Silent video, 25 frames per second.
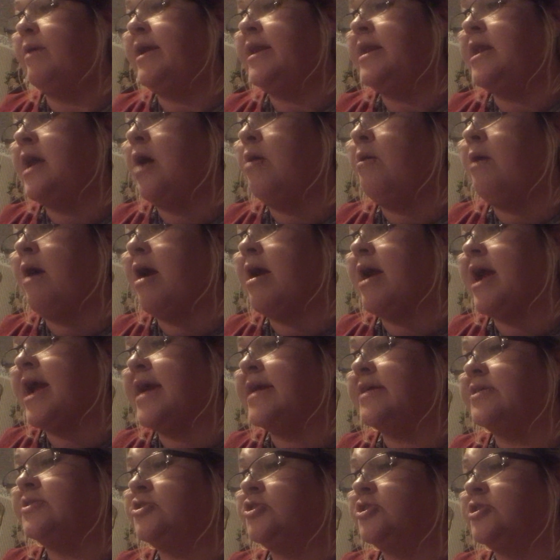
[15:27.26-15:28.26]
We know our
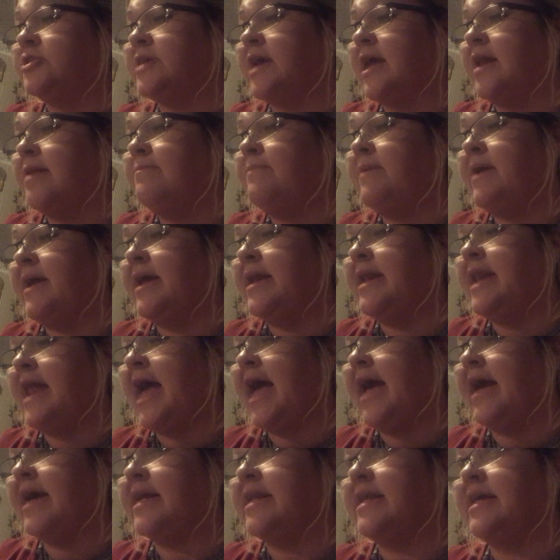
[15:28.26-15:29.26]
answer is going to be a
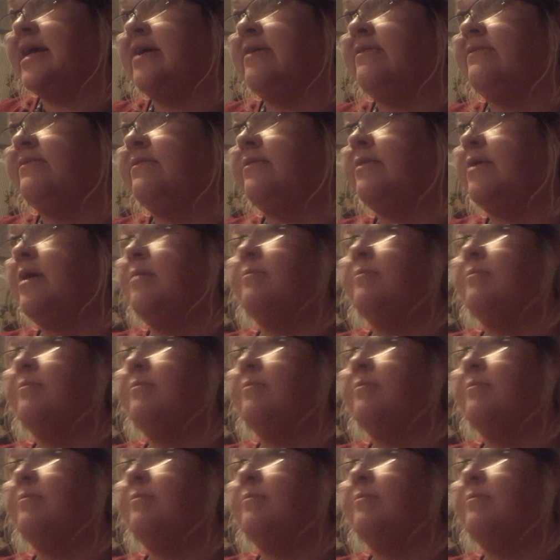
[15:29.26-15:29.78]
negative.